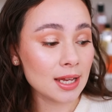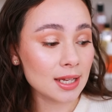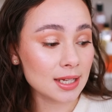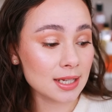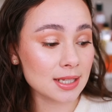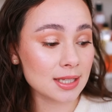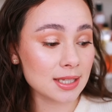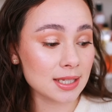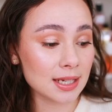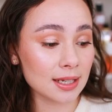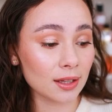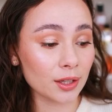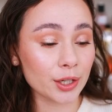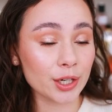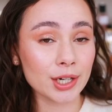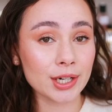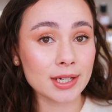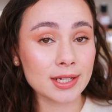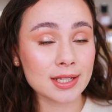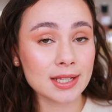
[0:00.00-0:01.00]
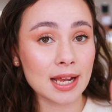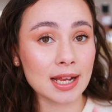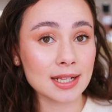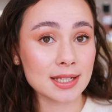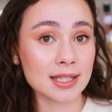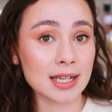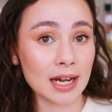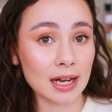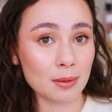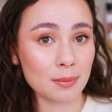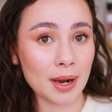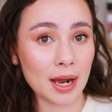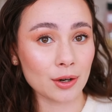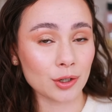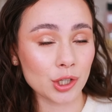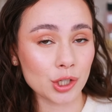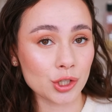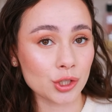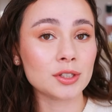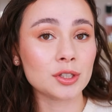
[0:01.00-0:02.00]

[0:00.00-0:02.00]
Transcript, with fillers: concealers, and setting powders.